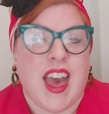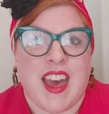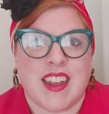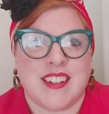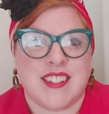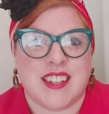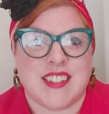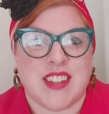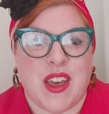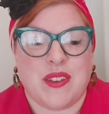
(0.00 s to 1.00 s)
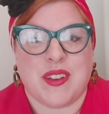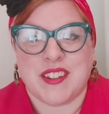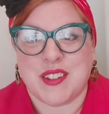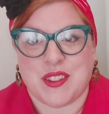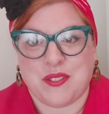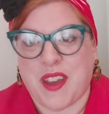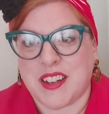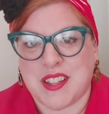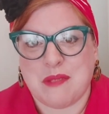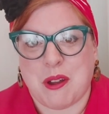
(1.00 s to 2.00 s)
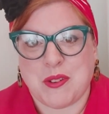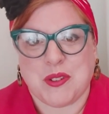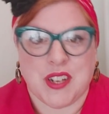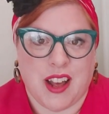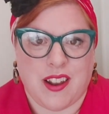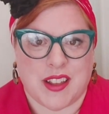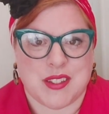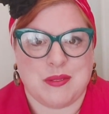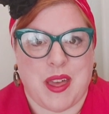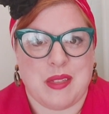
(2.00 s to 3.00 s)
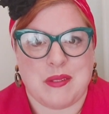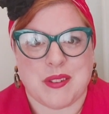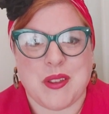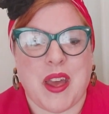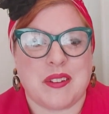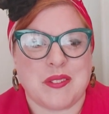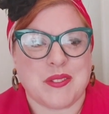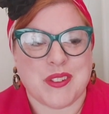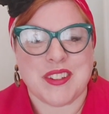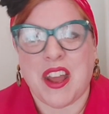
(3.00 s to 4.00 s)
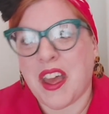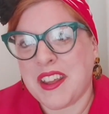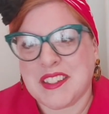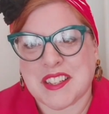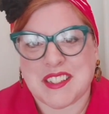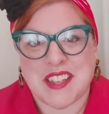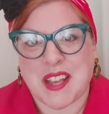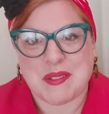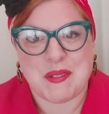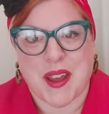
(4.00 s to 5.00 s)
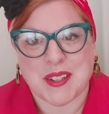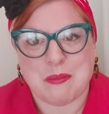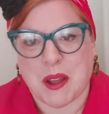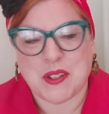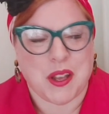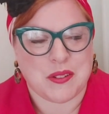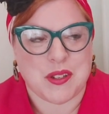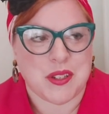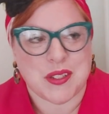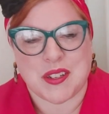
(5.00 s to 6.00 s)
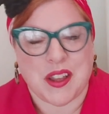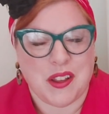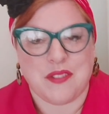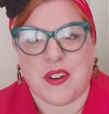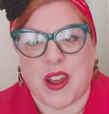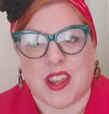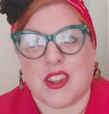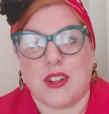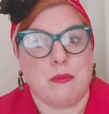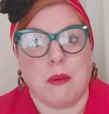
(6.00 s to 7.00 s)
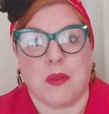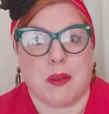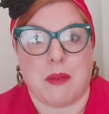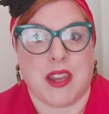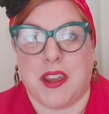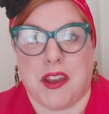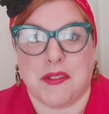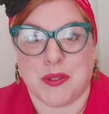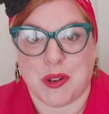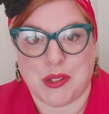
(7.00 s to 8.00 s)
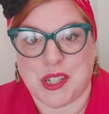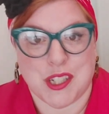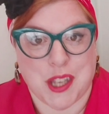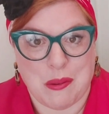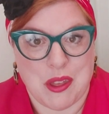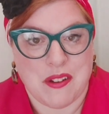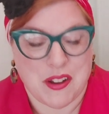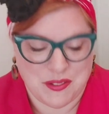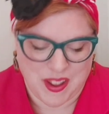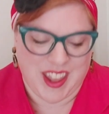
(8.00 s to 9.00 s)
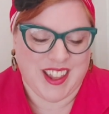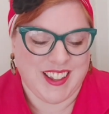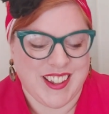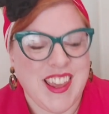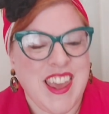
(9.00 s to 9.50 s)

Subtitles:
And so the fact that my daughter now likes to wear them is kind of nice, because it takes me back to my childhood, and I feel like a good mum when I'm making her a scrunchie to go with her outfit.